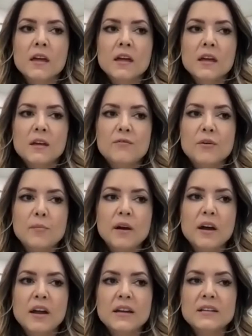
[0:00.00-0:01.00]
if you're
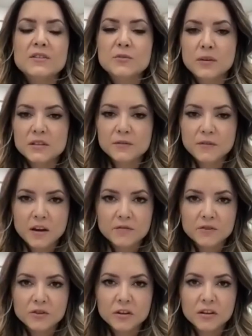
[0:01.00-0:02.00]
buying a
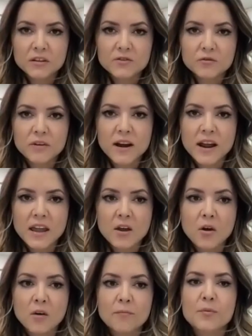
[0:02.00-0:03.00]
$25 tray
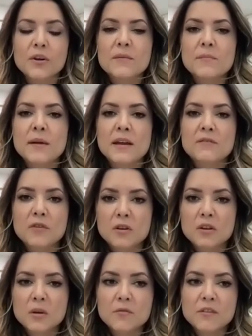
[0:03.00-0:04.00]
of pre-made
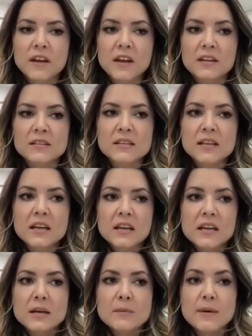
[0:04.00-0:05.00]
volume fans,
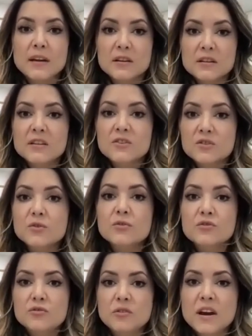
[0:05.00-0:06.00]
but you need 2
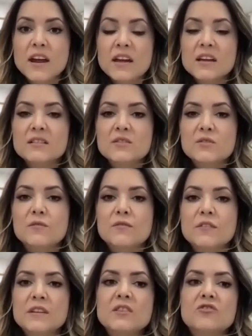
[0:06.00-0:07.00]
trays to
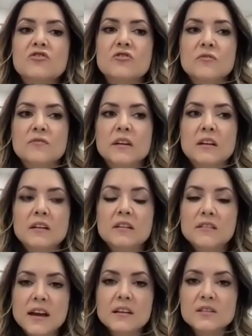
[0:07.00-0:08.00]
finish
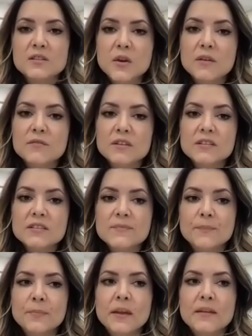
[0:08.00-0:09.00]
that service,
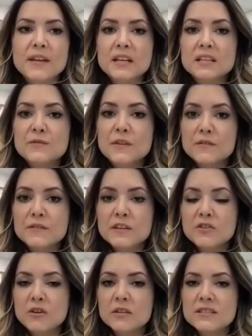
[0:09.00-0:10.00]
that is
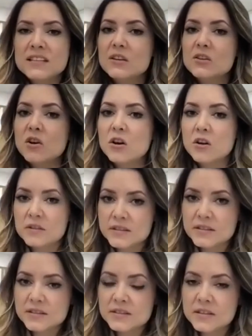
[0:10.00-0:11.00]
$50 in
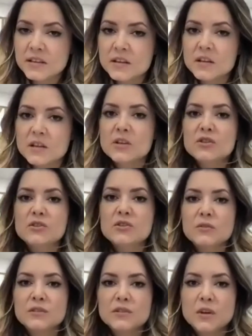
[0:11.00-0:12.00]
costs to do
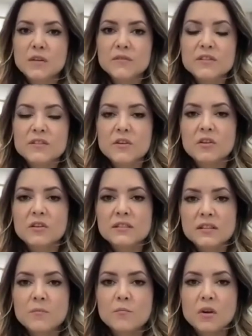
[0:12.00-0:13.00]
a service on
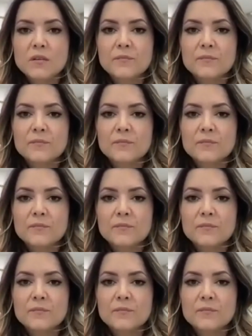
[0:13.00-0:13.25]
someone.